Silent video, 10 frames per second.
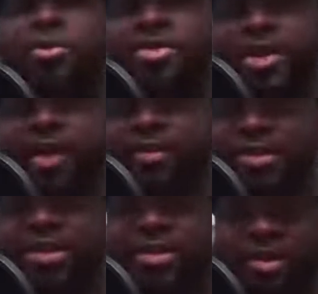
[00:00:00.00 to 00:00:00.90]
but it was a
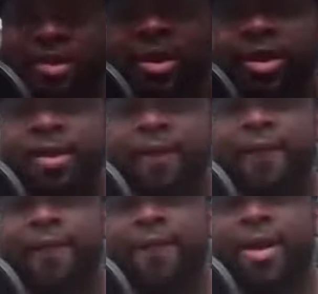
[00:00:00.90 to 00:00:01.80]
conversation.
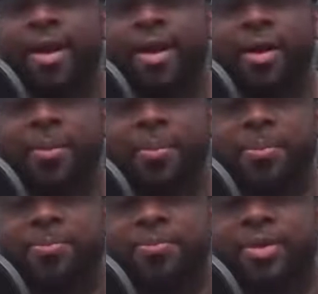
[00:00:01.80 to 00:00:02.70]
Um,
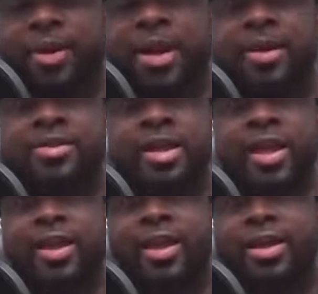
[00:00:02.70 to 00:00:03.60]
and I was like,
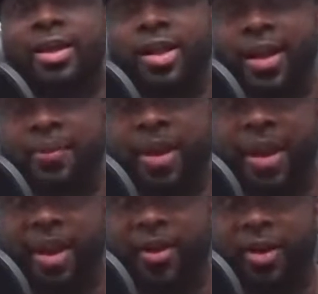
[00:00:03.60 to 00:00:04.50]
I can't claim
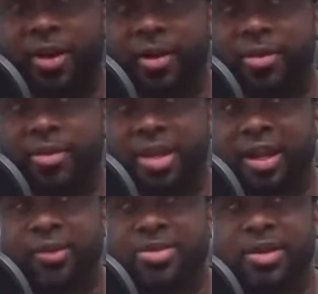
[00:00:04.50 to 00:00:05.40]
an era that
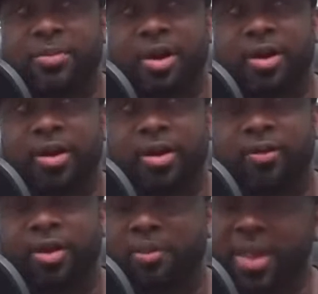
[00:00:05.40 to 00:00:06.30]
I wasn't a part of.
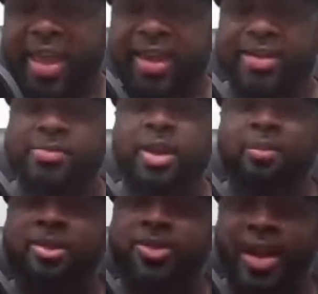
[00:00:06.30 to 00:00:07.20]
I'm an 80s
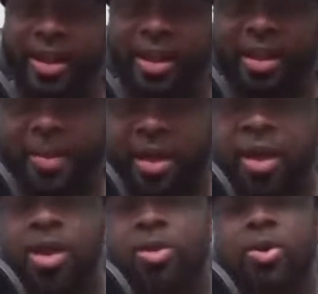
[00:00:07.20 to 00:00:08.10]
baby, so I can't come out.
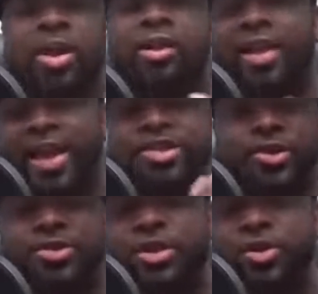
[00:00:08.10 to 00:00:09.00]
What it look like
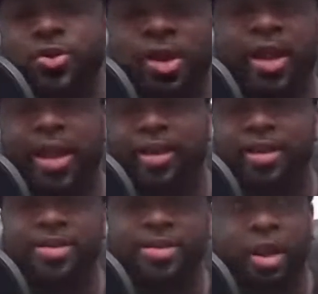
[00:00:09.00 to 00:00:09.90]
Joe Snow going out
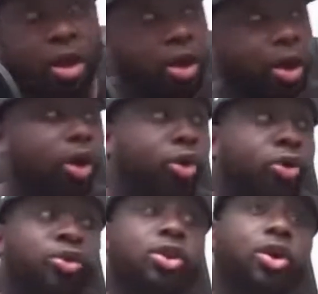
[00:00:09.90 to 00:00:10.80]
here and saying,
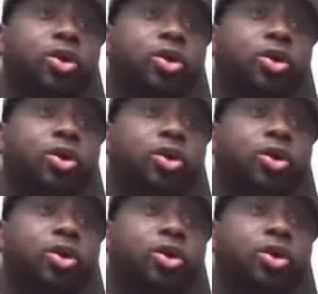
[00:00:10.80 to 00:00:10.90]
oh,